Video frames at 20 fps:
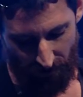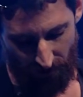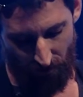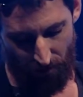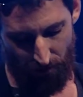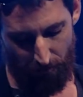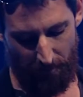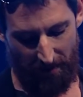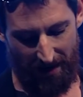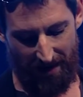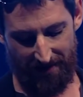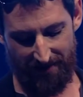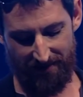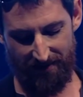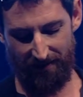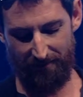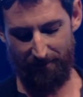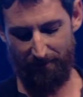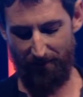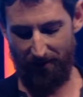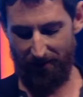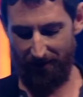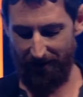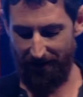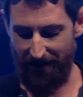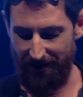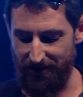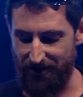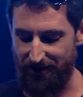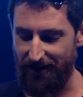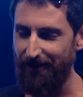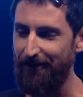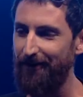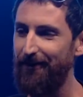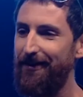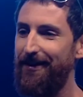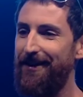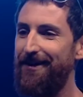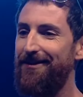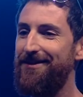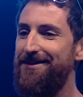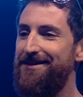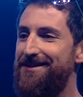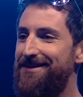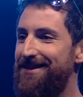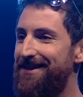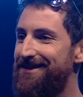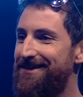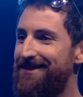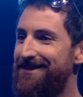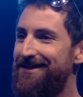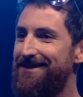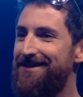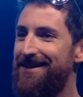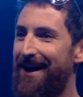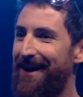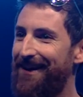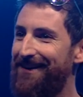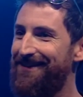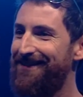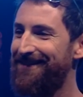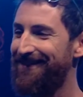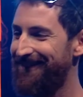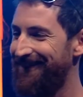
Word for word: who pecked and murdered each other in their incessant attacks.